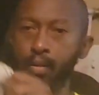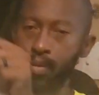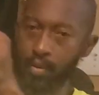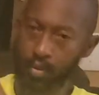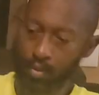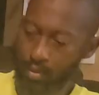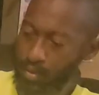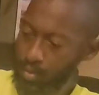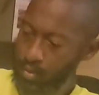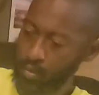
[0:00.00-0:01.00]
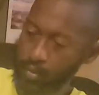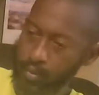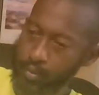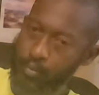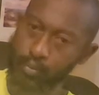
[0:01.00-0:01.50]
breeze come through,
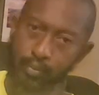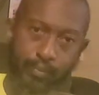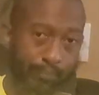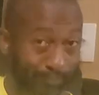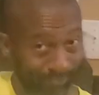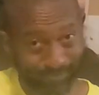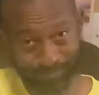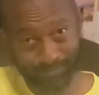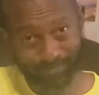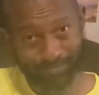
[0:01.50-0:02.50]
ooh, you can